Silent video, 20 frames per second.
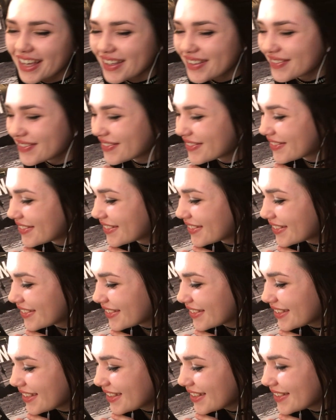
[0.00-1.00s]
Okay,
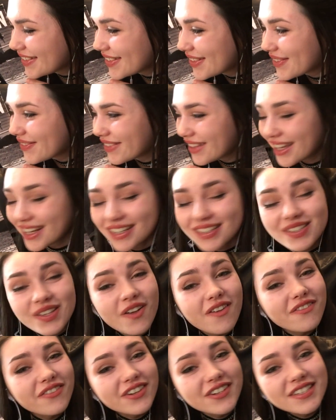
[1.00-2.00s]
so
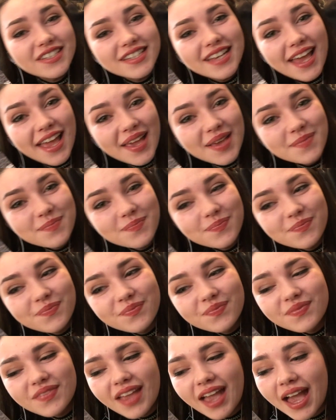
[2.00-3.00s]
that is all for today.
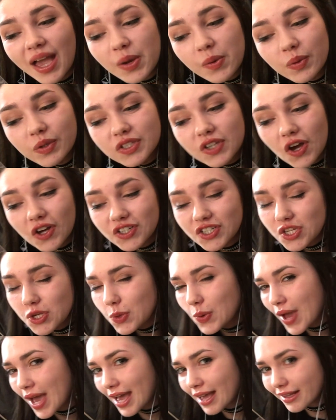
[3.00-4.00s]
I will
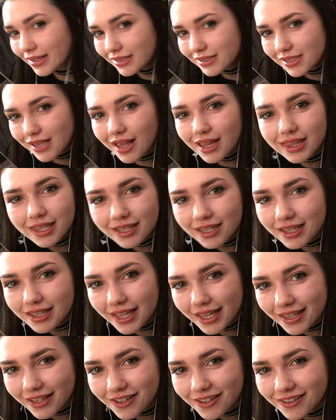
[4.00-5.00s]
talk to you guys a
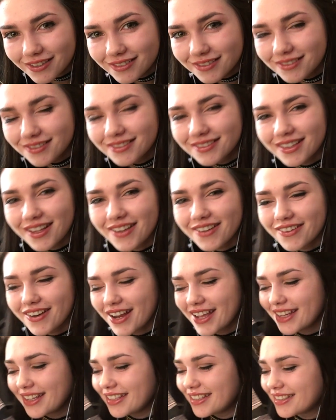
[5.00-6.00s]
little later.
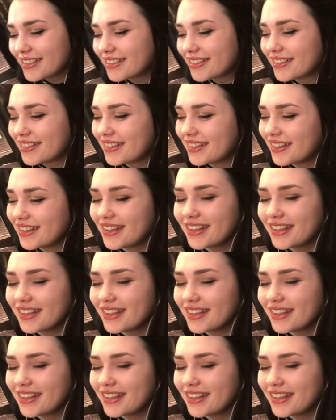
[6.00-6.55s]
Alright.